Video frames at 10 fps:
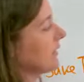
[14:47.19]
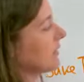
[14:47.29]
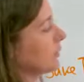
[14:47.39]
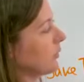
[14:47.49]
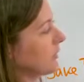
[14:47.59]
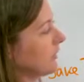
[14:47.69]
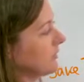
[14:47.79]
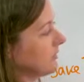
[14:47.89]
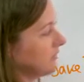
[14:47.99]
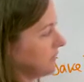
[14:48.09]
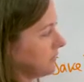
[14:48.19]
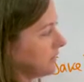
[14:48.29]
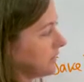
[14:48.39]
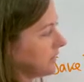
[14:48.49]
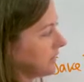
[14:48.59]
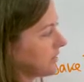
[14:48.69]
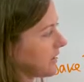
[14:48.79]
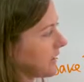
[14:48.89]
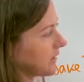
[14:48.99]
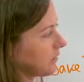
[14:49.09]
that's what the Union
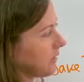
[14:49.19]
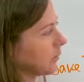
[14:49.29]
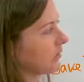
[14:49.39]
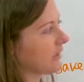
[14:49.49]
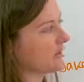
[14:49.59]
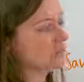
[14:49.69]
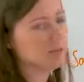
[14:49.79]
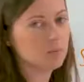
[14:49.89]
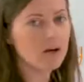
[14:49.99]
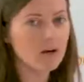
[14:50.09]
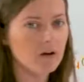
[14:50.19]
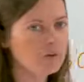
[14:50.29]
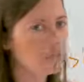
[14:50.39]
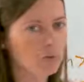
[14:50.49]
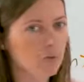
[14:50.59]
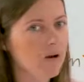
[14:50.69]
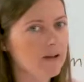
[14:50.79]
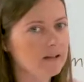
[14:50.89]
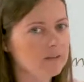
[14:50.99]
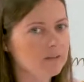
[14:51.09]
Jack represents. You might ask, well,
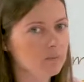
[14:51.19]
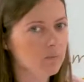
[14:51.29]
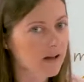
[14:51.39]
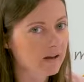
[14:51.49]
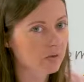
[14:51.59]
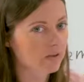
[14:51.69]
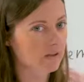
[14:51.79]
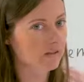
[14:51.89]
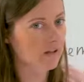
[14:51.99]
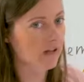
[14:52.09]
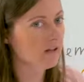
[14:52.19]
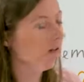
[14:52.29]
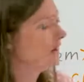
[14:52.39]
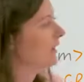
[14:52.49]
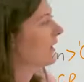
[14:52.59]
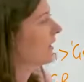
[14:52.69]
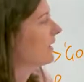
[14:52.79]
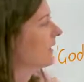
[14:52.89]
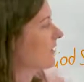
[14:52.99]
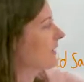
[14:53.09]
why isn't Wales in there?
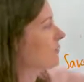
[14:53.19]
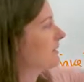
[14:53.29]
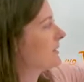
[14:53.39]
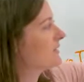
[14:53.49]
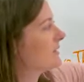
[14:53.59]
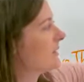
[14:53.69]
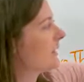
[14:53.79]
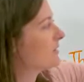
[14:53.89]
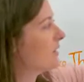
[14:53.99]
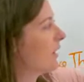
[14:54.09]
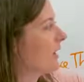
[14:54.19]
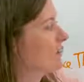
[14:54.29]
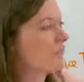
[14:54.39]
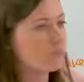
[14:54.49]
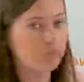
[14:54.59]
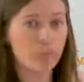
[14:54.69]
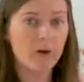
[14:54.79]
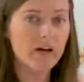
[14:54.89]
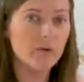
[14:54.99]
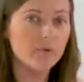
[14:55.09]
That's because at that time,
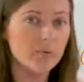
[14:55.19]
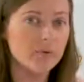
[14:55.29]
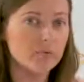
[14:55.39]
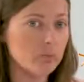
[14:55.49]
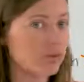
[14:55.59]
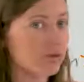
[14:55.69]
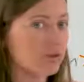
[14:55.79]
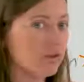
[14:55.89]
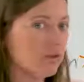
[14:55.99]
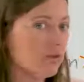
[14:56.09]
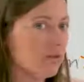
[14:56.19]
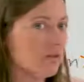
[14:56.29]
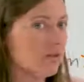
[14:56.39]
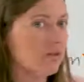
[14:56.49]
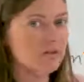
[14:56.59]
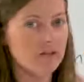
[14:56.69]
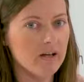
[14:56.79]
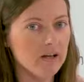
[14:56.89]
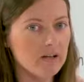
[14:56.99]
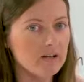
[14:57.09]
Wales wasn't considered
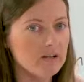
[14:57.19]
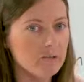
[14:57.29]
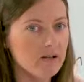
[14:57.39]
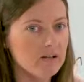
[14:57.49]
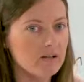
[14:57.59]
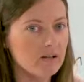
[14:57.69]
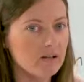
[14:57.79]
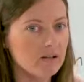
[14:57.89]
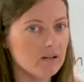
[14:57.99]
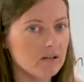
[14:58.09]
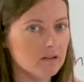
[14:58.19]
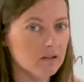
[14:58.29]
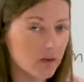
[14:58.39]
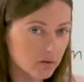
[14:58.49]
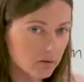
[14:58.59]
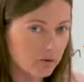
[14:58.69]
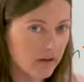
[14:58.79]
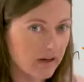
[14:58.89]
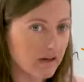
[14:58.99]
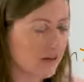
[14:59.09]
an independent
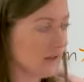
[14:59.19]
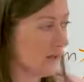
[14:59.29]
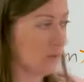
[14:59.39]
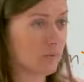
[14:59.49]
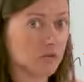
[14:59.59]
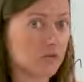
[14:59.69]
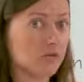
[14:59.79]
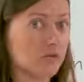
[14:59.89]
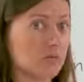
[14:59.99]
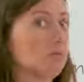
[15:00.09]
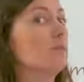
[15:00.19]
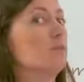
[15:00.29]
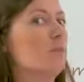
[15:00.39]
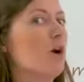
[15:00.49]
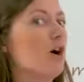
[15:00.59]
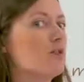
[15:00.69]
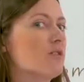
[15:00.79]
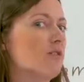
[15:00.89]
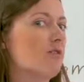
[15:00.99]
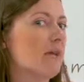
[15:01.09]
country. It was just
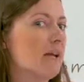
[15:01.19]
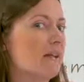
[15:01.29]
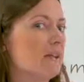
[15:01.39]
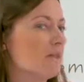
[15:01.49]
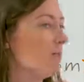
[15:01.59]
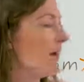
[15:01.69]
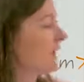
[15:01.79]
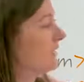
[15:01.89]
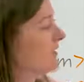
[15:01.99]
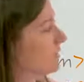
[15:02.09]
part of England back in